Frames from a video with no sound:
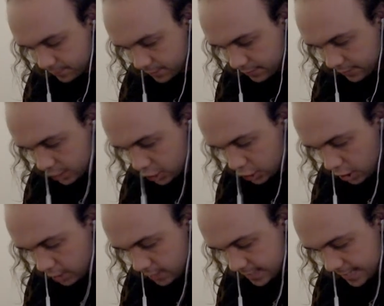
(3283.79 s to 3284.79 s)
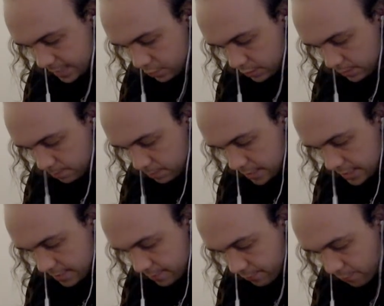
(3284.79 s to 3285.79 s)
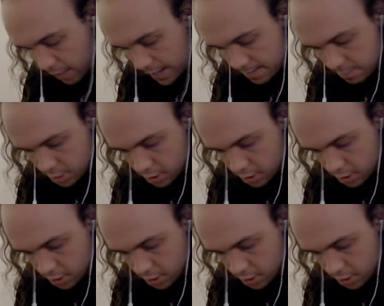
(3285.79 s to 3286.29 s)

if I can just untangle the bleeding frame.